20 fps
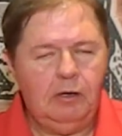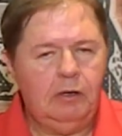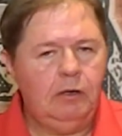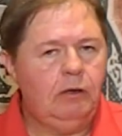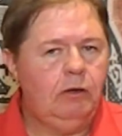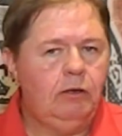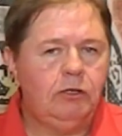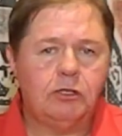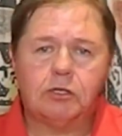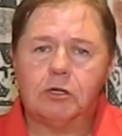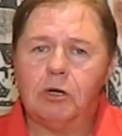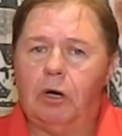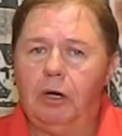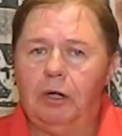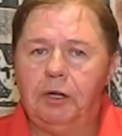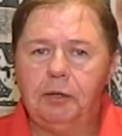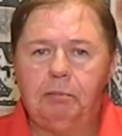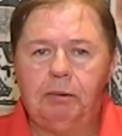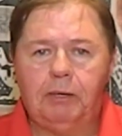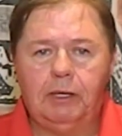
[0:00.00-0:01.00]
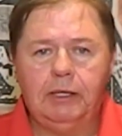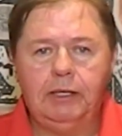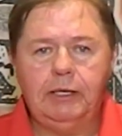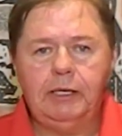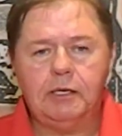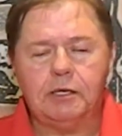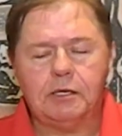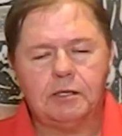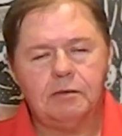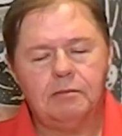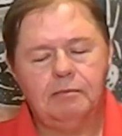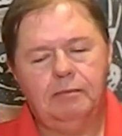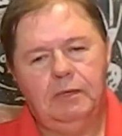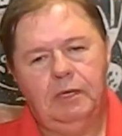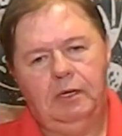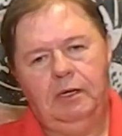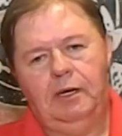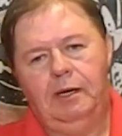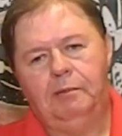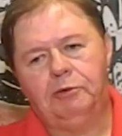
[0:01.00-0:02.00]
You just call the police.
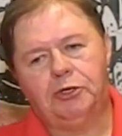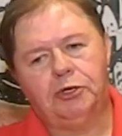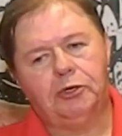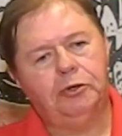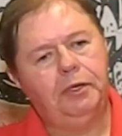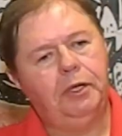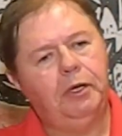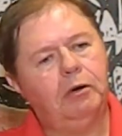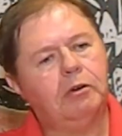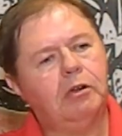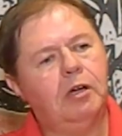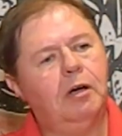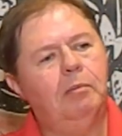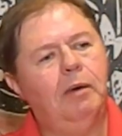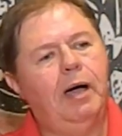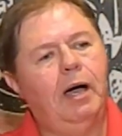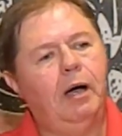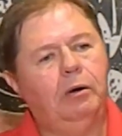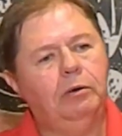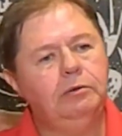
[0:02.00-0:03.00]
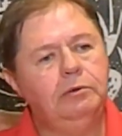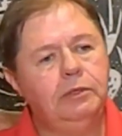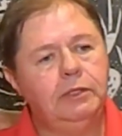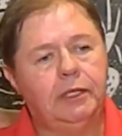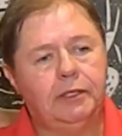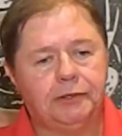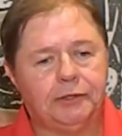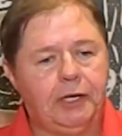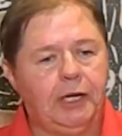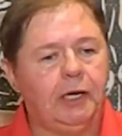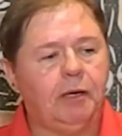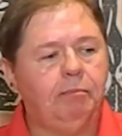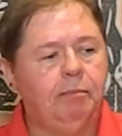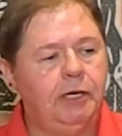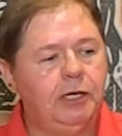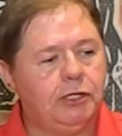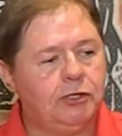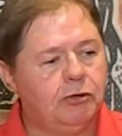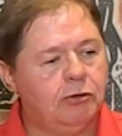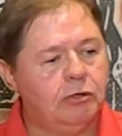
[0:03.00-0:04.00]
I'm sure they'll come out and they'll take
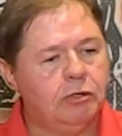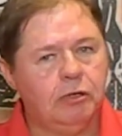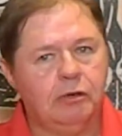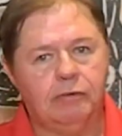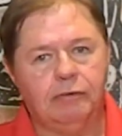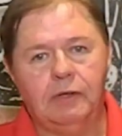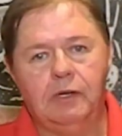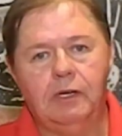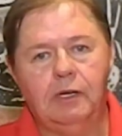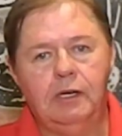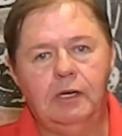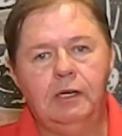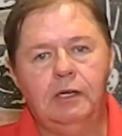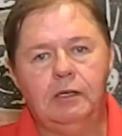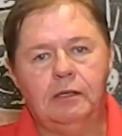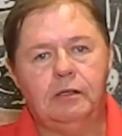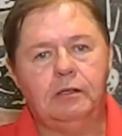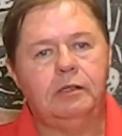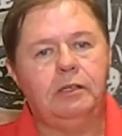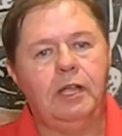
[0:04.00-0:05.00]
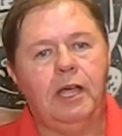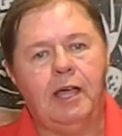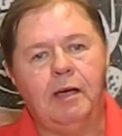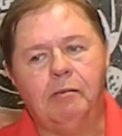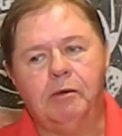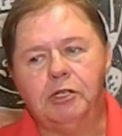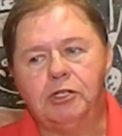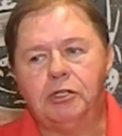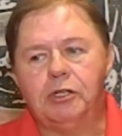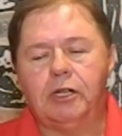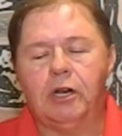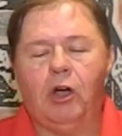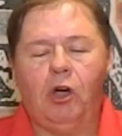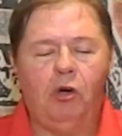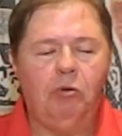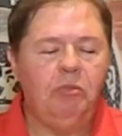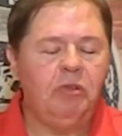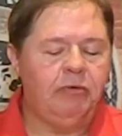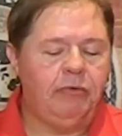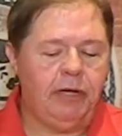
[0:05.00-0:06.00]
pictures of the damage that
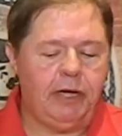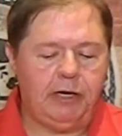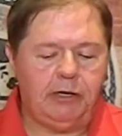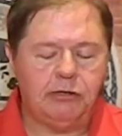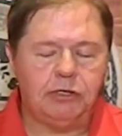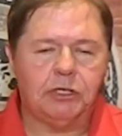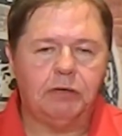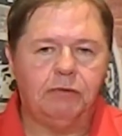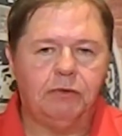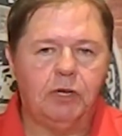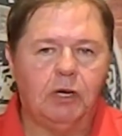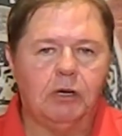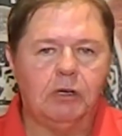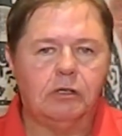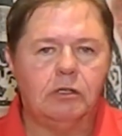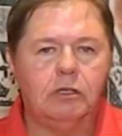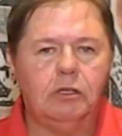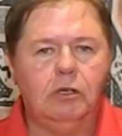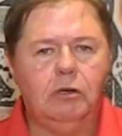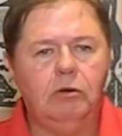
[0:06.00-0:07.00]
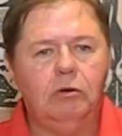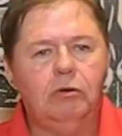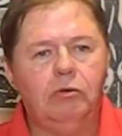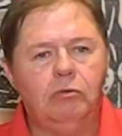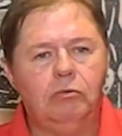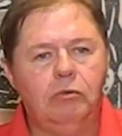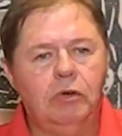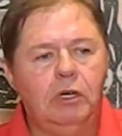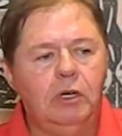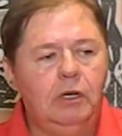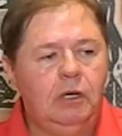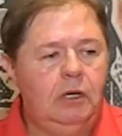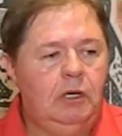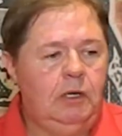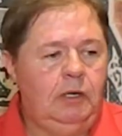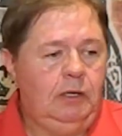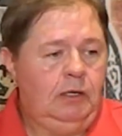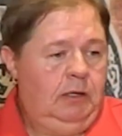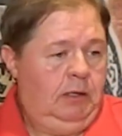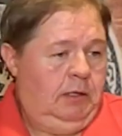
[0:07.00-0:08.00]
home invaders have done to you, who
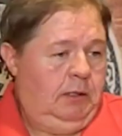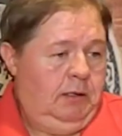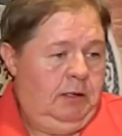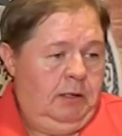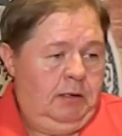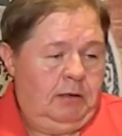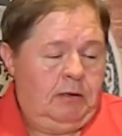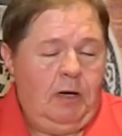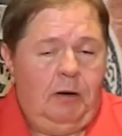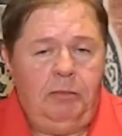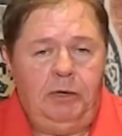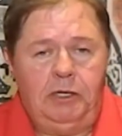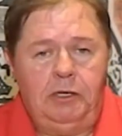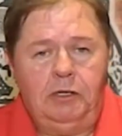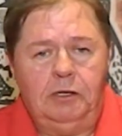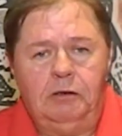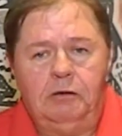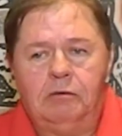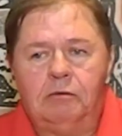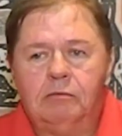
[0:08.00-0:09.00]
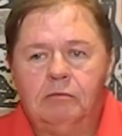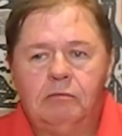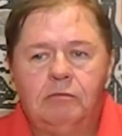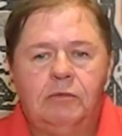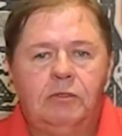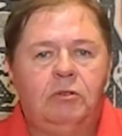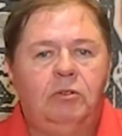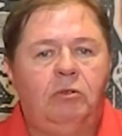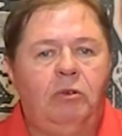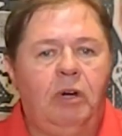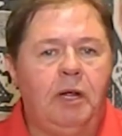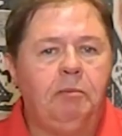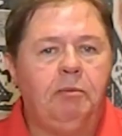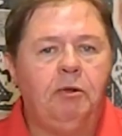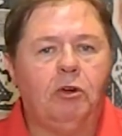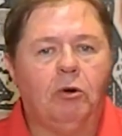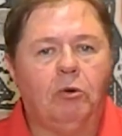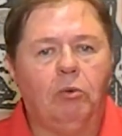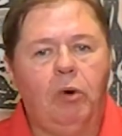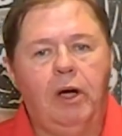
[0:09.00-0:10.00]
come in and rape
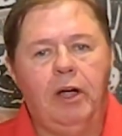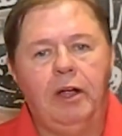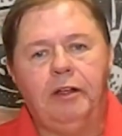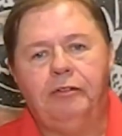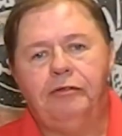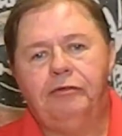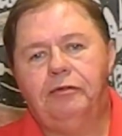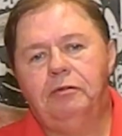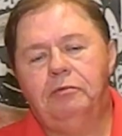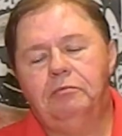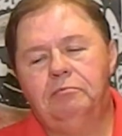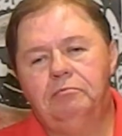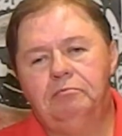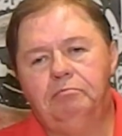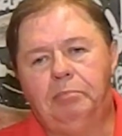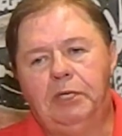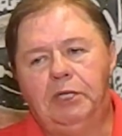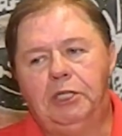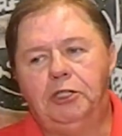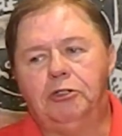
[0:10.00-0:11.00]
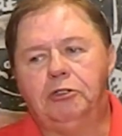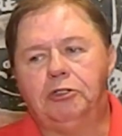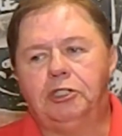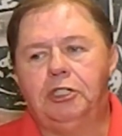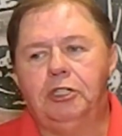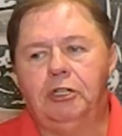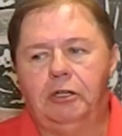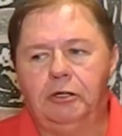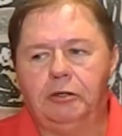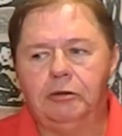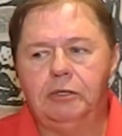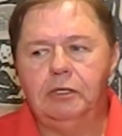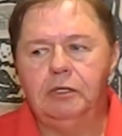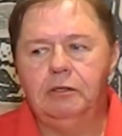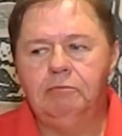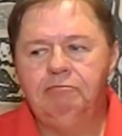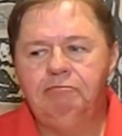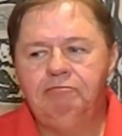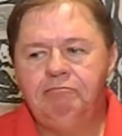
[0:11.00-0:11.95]
your wife, beat your children,